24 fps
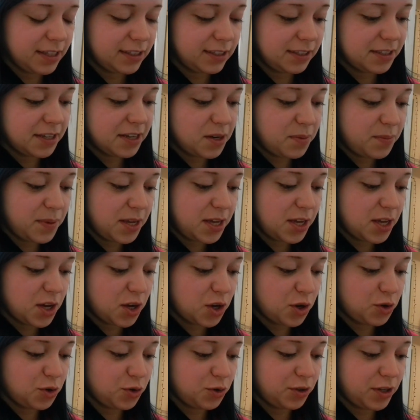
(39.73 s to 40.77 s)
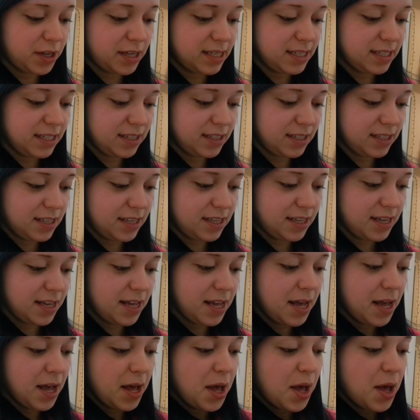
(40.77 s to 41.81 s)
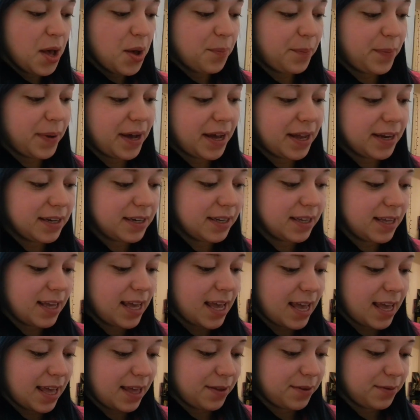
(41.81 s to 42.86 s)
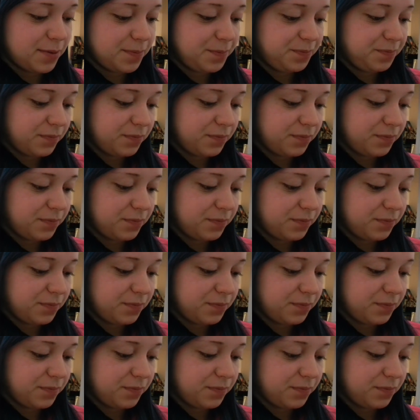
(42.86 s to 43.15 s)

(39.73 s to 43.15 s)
It's gonna be crazy. But okay,